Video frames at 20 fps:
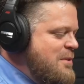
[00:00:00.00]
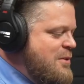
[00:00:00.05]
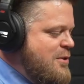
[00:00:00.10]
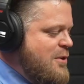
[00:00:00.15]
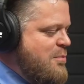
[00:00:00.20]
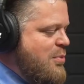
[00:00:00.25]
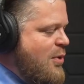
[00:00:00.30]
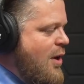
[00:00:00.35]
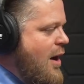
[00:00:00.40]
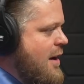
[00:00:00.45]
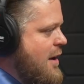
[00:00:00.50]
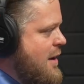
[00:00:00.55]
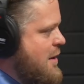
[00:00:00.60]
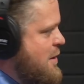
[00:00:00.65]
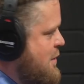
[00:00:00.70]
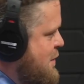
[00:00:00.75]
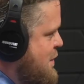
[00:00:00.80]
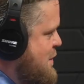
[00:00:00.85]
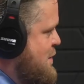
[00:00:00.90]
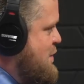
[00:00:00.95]
Good
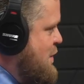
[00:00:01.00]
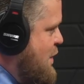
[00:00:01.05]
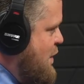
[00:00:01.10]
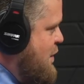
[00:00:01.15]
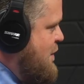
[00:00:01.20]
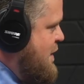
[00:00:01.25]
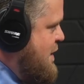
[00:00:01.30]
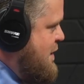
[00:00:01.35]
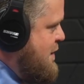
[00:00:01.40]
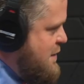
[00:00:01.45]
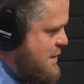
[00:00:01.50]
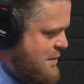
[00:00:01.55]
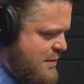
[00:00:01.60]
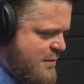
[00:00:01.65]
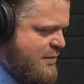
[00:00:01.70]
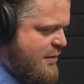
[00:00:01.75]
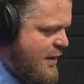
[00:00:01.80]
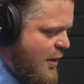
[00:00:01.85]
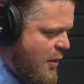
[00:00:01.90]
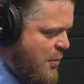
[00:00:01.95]
product, good service,
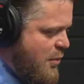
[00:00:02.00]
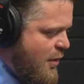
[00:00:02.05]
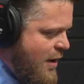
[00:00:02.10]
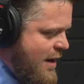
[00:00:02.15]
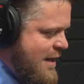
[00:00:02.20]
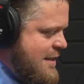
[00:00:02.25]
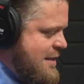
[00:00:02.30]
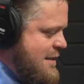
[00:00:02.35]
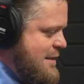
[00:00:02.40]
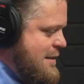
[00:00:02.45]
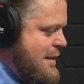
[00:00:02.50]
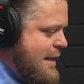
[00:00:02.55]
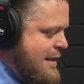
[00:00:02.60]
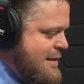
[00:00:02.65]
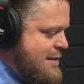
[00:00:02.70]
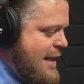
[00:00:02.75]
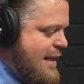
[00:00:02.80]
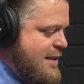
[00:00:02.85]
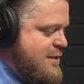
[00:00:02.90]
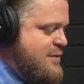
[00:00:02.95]
fair price.
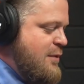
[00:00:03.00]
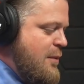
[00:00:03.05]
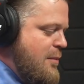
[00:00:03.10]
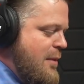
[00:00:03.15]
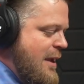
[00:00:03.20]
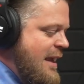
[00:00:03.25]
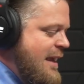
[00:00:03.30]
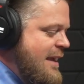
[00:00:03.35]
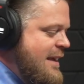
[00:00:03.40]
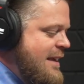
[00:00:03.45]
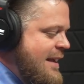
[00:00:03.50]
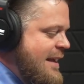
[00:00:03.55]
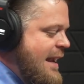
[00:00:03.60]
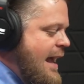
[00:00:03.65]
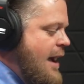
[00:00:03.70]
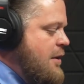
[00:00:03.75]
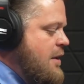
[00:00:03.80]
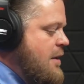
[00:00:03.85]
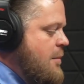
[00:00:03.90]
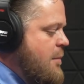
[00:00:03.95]
That's for me.
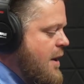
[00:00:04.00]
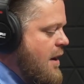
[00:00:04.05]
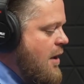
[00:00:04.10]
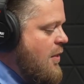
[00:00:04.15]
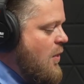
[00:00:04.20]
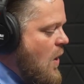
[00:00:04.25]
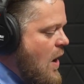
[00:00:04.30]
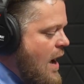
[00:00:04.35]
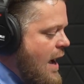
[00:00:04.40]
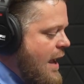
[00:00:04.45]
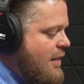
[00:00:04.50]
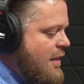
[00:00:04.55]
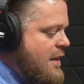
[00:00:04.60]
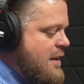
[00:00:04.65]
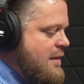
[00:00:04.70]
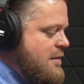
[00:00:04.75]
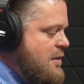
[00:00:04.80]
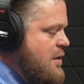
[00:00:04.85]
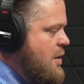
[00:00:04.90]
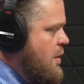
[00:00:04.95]
Now, you've been on Long
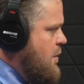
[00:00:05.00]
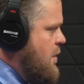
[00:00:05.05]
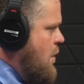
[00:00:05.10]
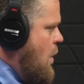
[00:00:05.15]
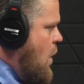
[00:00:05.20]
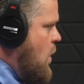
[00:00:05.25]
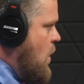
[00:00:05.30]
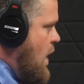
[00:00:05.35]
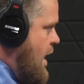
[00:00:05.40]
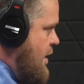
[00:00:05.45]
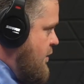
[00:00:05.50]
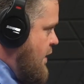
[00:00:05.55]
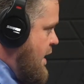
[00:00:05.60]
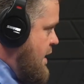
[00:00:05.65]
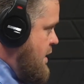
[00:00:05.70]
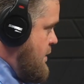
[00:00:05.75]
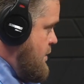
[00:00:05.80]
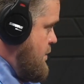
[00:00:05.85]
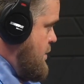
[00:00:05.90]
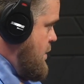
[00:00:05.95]
Island, your whole life,
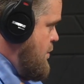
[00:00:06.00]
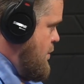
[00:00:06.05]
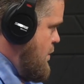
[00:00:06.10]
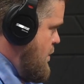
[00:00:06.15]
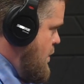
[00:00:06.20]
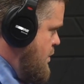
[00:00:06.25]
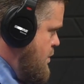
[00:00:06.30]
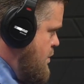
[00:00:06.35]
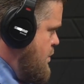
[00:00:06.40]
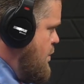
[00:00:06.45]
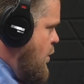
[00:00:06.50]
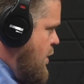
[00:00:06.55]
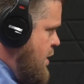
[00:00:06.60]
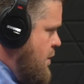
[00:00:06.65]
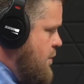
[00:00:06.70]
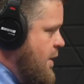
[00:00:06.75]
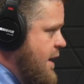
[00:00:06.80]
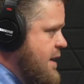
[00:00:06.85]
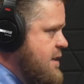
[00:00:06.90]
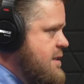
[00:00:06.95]
right? You're born
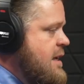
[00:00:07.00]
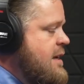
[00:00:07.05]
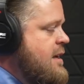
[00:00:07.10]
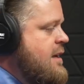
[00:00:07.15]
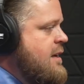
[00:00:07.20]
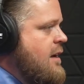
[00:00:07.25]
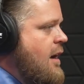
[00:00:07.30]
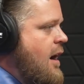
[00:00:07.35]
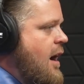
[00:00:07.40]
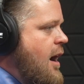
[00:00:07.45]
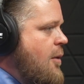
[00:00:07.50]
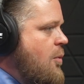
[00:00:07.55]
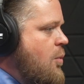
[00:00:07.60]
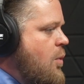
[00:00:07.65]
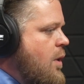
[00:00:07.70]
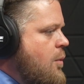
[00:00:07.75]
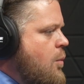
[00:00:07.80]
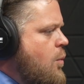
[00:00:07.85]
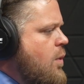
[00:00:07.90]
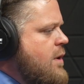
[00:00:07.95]
and raised.
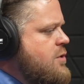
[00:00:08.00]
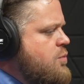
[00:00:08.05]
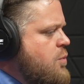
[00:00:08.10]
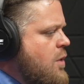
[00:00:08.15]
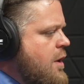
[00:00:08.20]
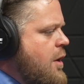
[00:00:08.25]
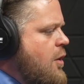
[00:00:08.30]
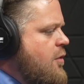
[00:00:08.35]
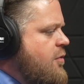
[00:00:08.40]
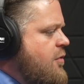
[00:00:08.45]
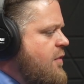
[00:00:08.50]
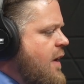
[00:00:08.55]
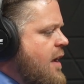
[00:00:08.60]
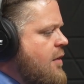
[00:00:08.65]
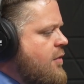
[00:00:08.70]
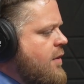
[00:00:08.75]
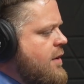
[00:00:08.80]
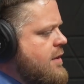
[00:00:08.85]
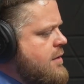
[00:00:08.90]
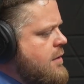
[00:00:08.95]
What's one of your
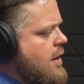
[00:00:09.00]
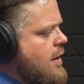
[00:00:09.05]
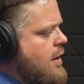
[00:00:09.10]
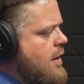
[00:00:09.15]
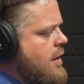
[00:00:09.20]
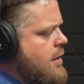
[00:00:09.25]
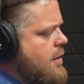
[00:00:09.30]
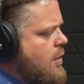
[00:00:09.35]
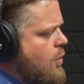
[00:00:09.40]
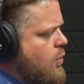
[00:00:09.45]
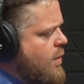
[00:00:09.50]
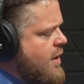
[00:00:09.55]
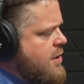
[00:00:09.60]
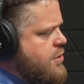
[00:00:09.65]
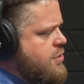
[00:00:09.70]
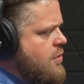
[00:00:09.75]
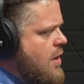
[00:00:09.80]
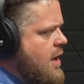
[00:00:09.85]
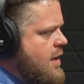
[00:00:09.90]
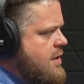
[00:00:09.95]
favorite
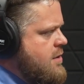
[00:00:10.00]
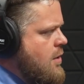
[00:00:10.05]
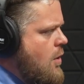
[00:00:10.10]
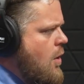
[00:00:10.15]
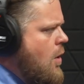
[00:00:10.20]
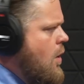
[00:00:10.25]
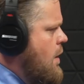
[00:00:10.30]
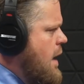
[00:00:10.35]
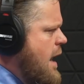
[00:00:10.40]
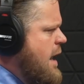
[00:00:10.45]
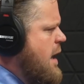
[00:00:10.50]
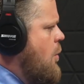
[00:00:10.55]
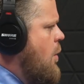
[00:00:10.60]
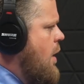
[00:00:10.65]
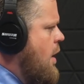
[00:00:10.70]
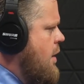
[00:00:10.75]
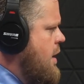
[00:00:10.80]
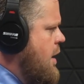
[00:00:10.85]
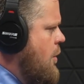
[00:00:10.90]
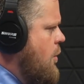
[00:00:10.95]
restaurants?
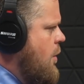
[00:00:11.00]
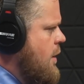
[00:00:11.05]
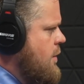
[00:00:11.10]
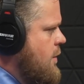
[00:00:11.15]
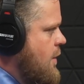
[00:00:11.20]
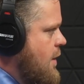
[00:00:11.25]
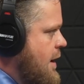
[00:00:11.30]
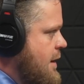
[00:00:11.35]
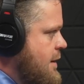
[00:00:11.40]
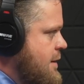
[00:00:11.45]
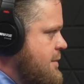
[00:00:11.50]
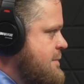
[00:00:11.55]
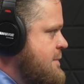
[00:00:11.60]
Anywhere on Long Island?